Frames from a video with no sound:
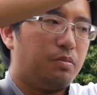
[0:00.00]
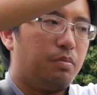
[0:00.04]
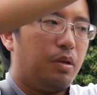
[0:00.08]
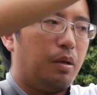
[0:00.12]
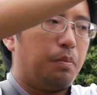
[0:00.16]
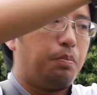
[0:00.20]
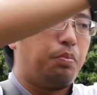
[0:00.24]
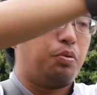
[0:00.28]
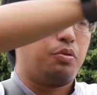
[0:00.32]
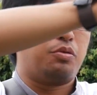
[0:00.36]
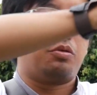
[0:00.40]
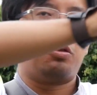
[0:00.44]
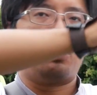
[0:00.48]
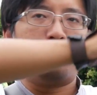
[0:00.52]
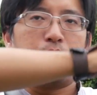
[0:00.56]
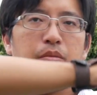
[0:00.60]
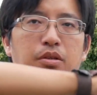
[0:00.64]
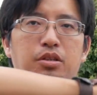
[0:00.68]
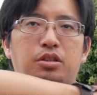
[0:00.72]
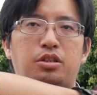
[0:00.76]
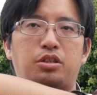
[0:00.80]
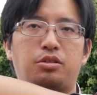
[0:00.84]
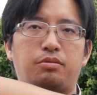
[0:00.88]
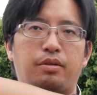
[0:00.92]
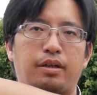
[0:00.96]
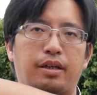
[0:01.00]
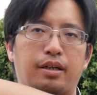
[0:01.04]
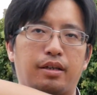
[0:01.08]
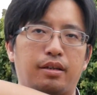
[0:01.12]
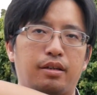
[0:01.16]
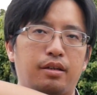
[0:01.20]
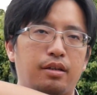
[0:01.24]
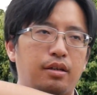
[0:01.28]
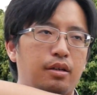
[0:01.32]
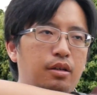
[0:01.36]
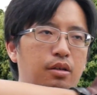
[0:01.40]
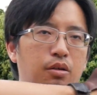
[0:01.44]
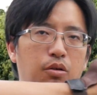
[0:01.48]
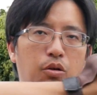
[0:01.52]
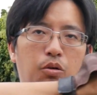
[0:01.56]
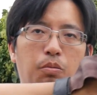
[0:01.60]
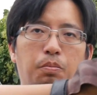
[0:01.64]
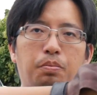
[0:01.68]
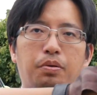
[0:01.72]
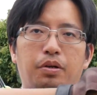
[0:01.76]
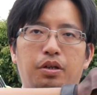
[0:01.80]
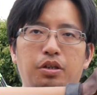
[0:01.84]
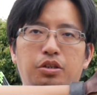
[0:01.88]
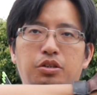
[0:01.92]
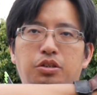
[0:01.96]
You might put too much strength or
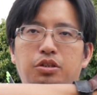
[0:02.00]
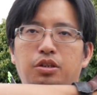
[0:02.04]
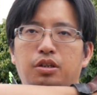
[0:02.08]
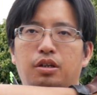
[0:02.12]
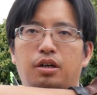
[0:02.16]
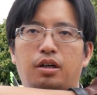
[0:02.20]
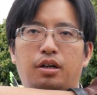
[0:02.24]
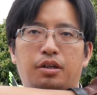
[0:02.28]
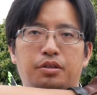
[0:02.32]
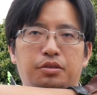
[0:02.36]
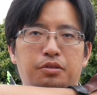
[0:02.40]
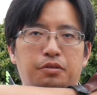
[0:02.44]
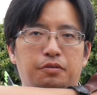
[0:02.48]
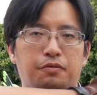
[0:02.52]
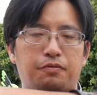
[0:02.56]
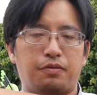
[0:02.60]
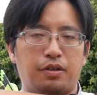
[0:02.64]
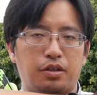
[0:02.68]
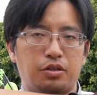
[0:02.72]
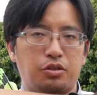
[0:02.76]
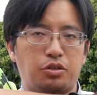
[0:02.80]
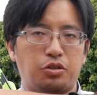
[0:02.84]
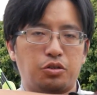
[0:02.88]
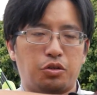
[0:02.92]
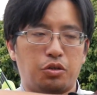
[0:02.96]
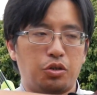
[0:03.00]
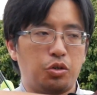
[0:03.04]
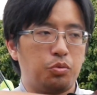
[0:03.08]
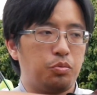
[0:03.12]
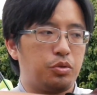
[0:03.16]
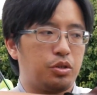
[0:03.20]
pressure on your front shoulder,